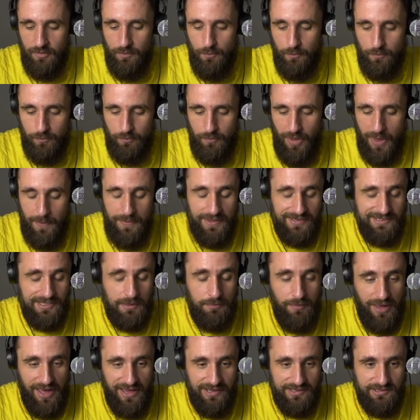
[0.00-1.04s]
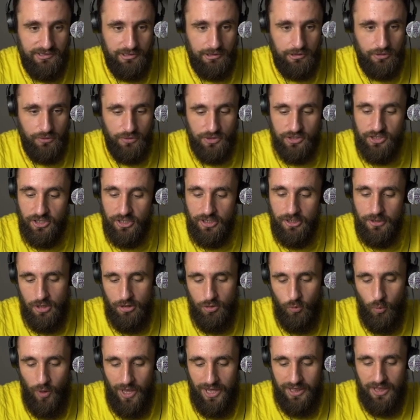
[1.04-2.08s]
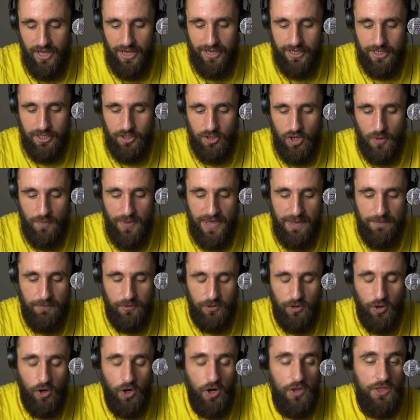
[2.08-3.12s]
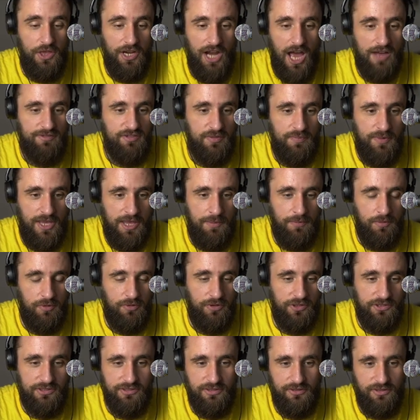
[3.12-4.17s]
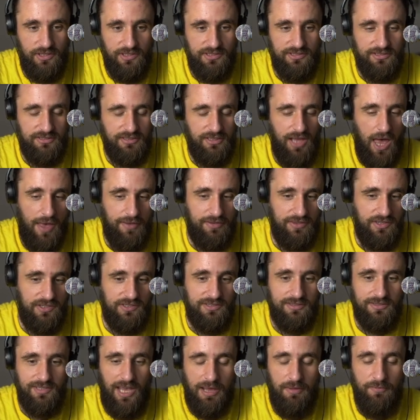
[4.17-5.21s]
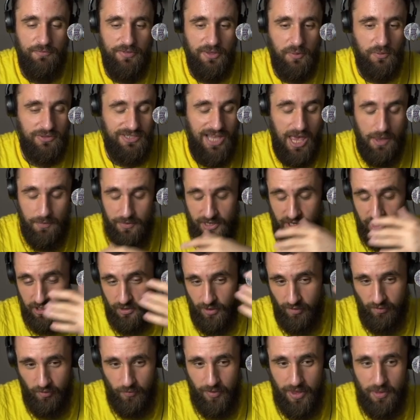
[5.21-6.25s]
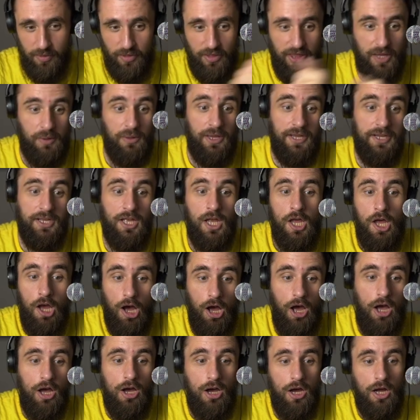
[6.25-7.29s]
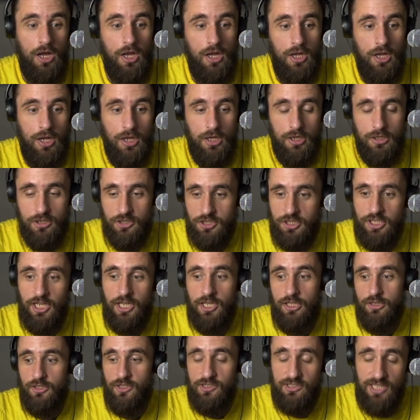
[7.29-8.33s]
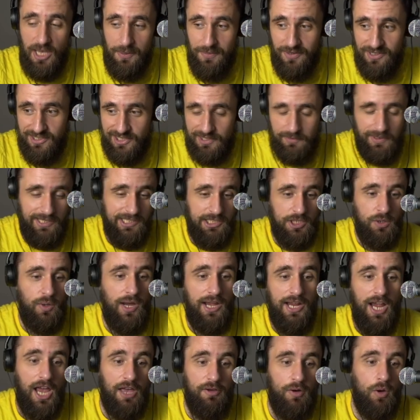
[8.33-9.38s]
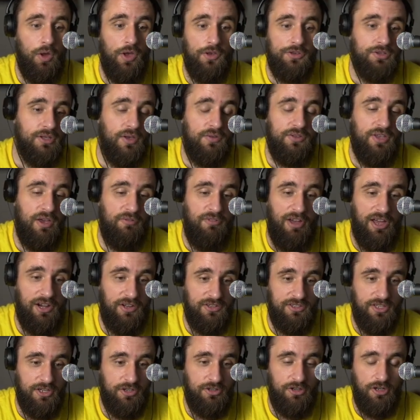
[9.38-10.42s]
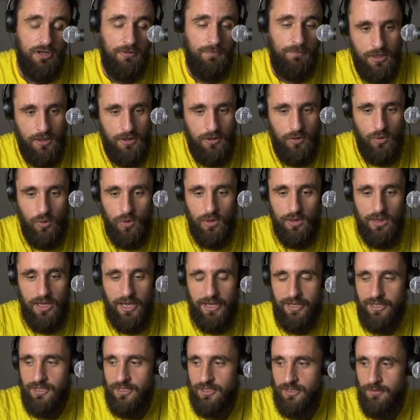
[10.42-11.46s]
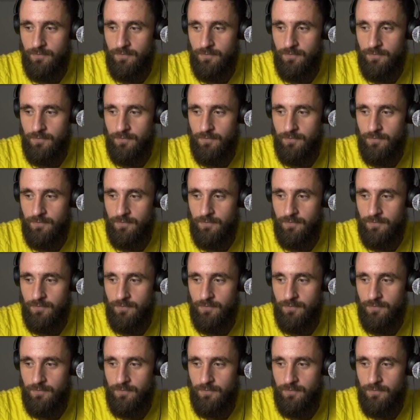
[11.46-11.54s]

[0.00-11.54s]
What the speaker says: maybe it's a mass delusion where like, you know, people heard that other people this same thing was happening to other people and they were like, oh shit, this happens to me too. I also have Havana syndrome. Or like